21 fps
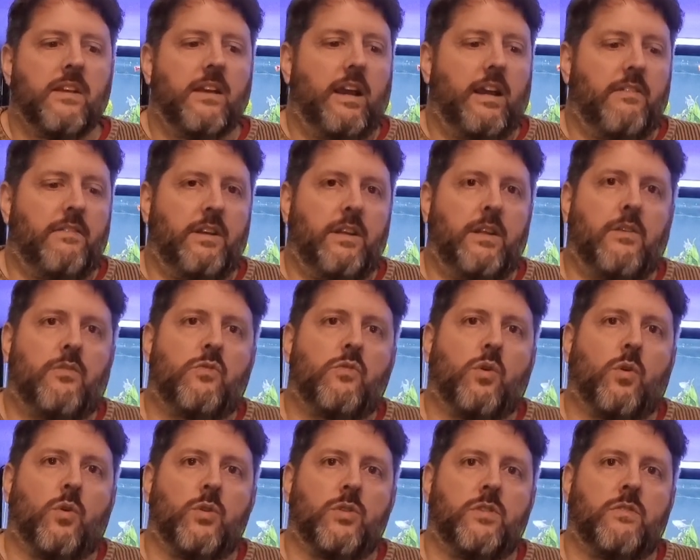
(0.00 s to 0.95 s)
And then, of
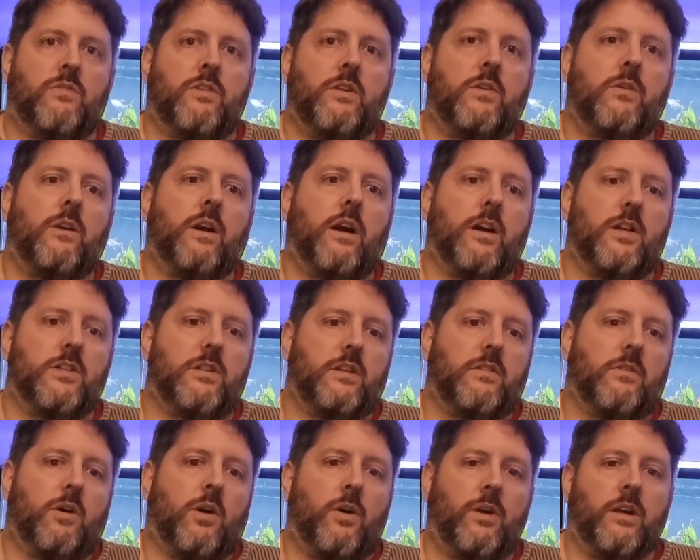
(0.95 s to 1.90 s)
course, if you guys
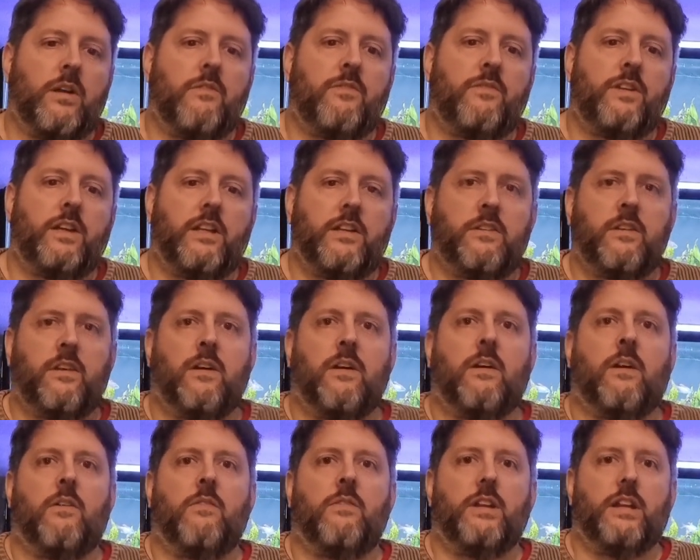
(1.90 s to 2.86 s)
in the Orient Theatre
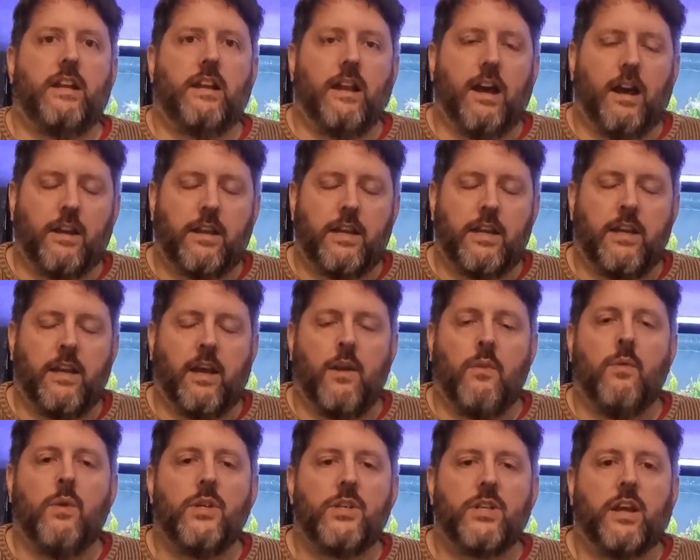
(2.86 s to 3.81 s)
are very lucky, I
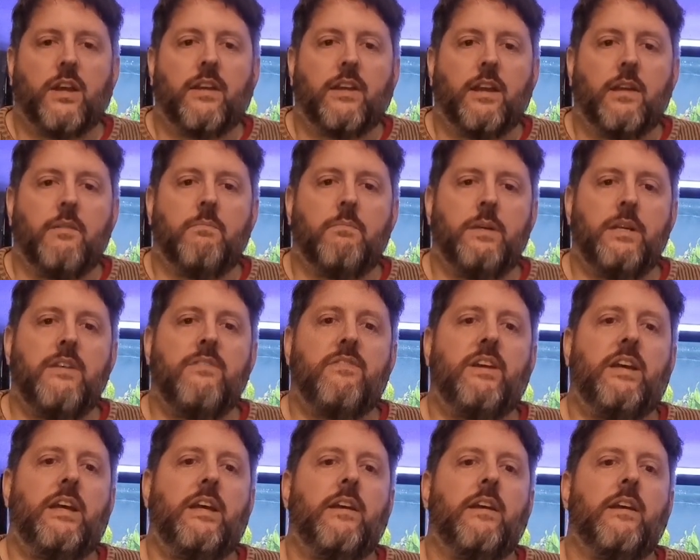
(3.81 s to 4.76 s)
wish I can be
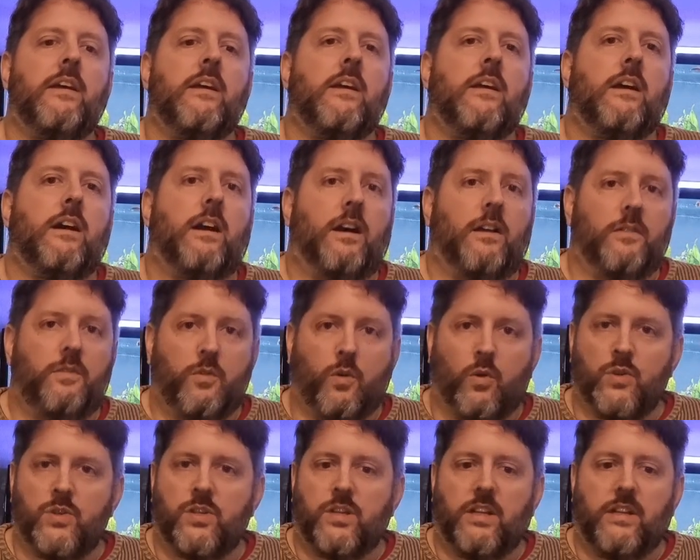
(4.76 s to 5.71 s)
there.
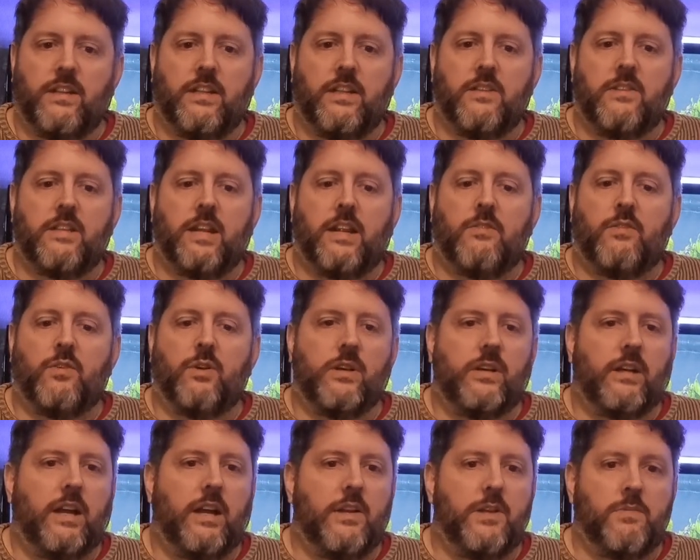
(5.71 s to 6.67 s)
Unfortunately, travel
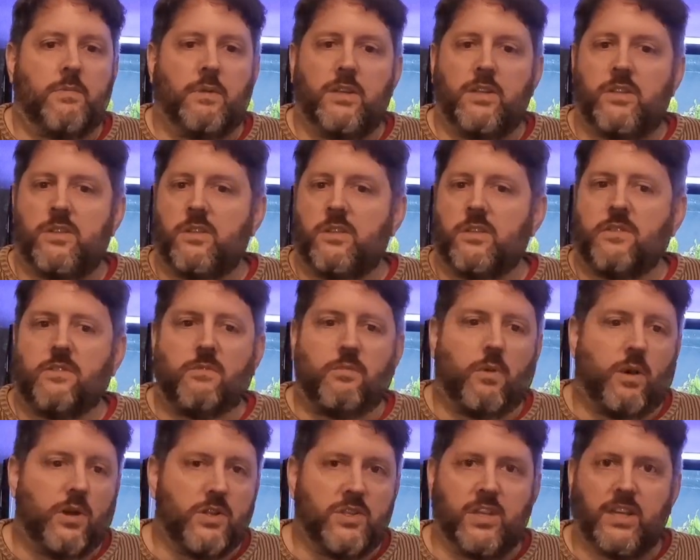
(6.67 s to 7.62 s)
arrangements
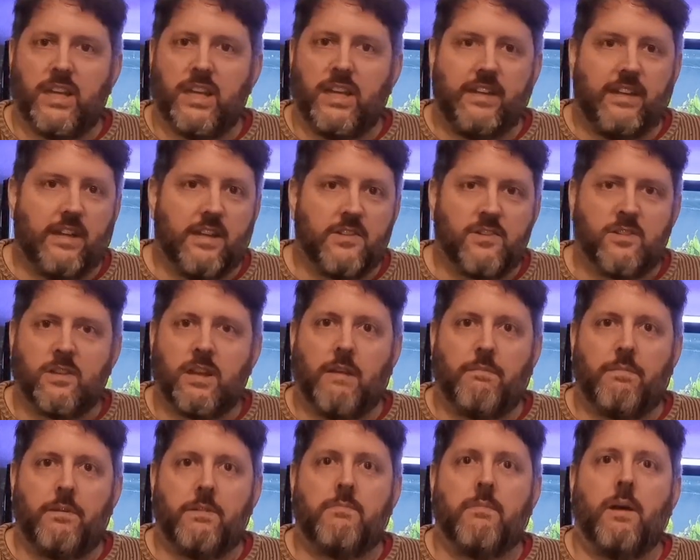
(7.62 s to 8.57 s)
once again has
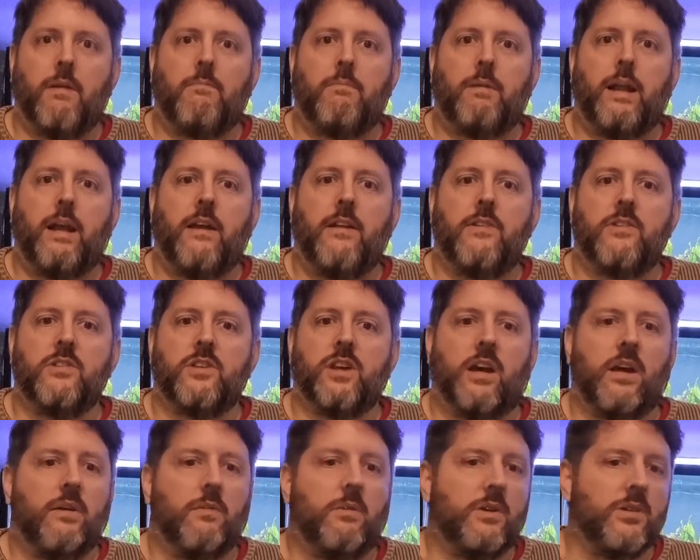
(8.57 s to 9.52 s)
scuppered my plans.
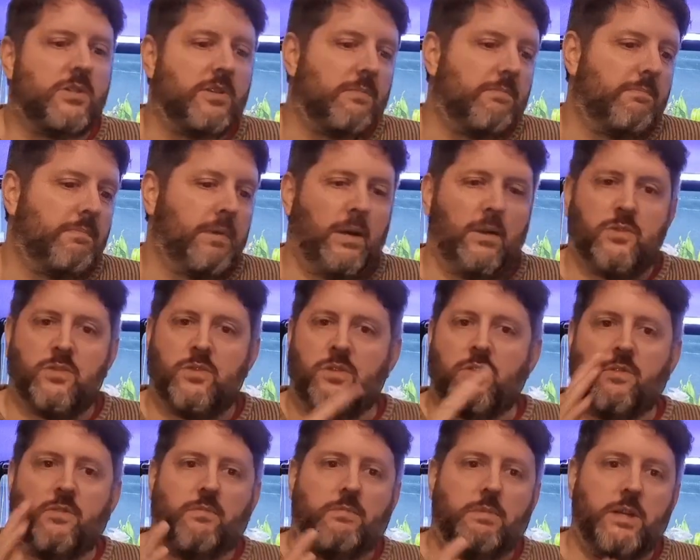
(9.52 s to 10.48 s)
I was supposed
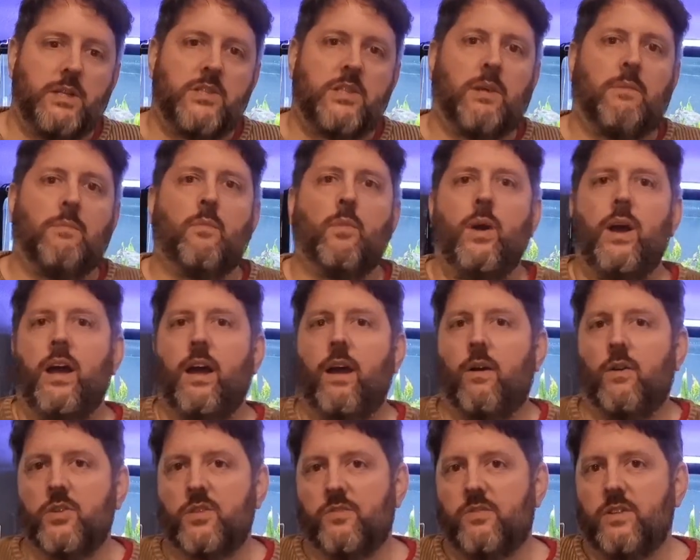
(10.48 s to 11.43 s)
to be somewhere
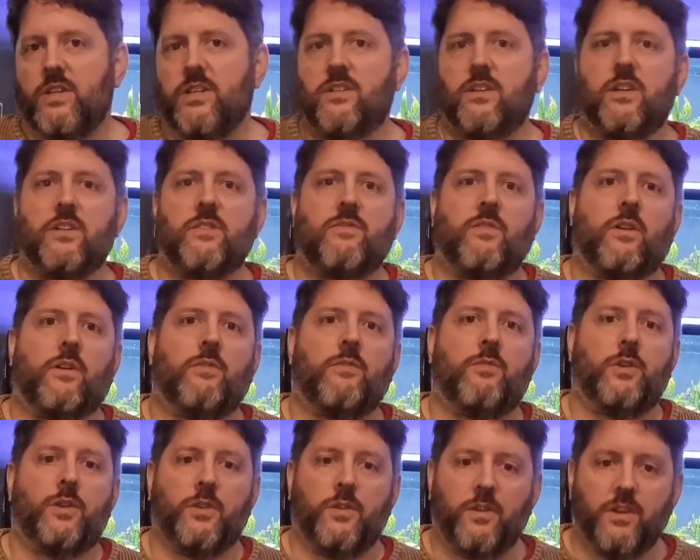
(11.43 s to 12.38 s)
else. Visas fell
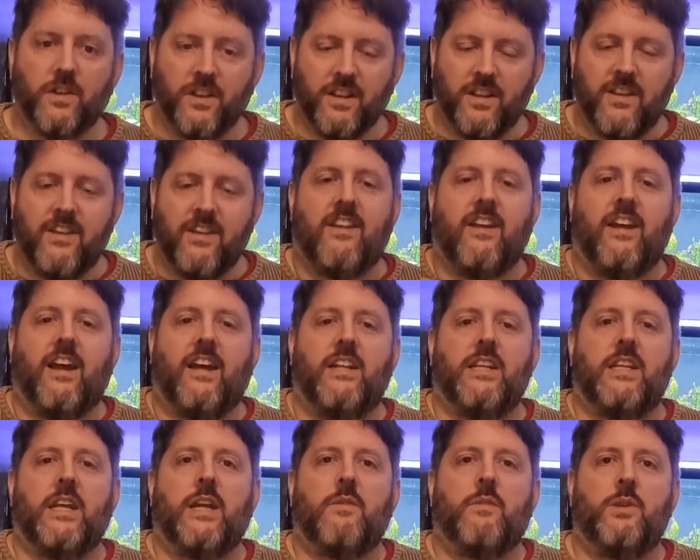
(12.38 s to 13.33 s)
through,
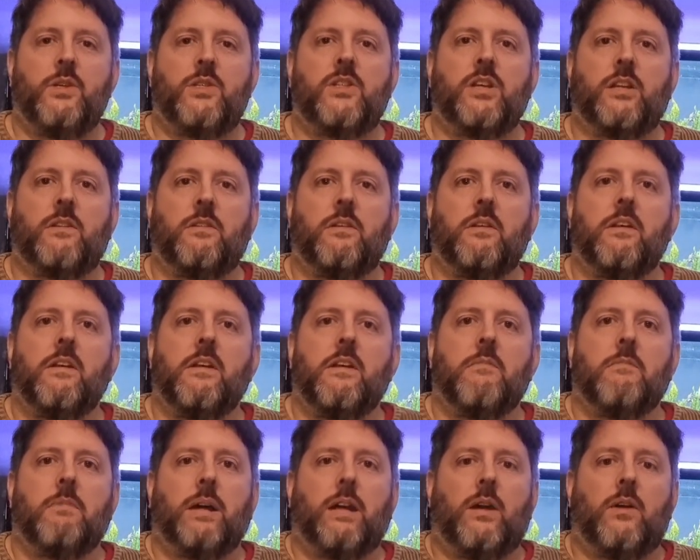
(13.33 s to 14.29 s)
and here we sit.
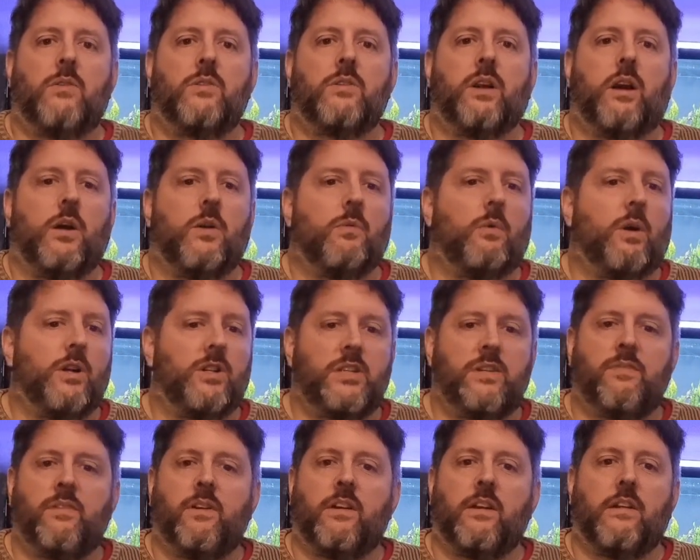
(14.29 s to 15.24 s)
But I'll try and watch
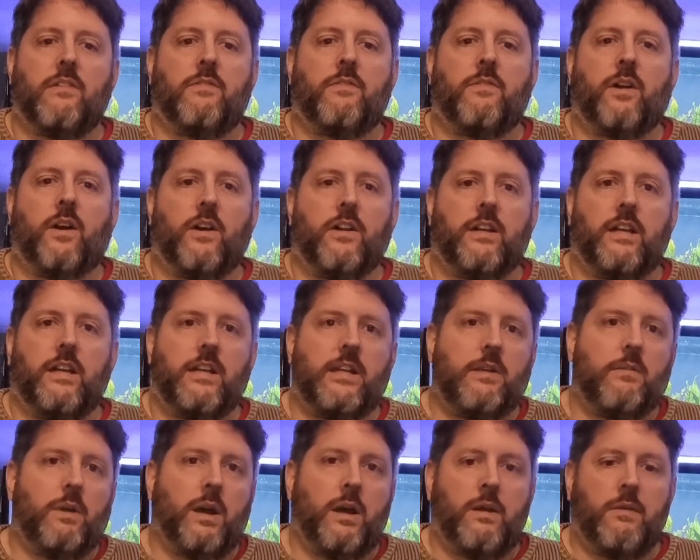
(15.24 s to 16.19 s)
if I can find
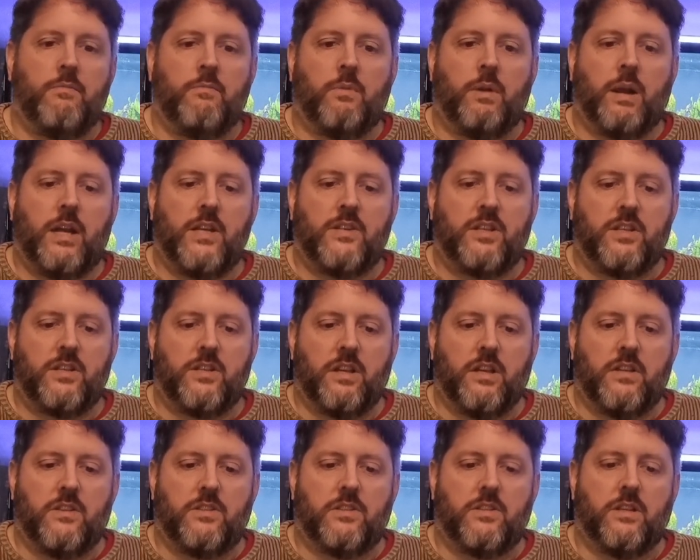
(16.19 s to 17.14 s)
any place
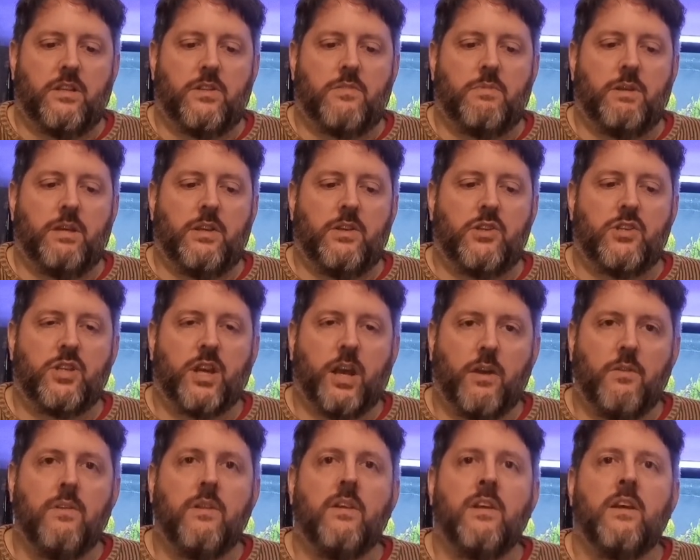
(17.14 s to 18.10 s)
it's being
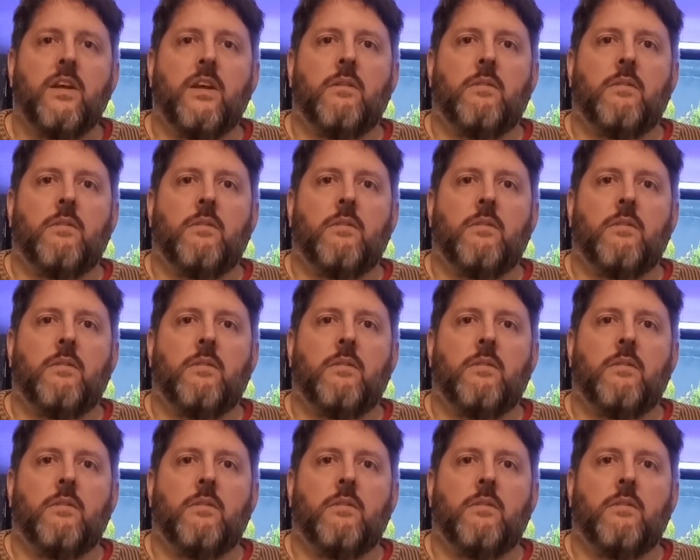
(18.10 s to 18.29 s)
shown.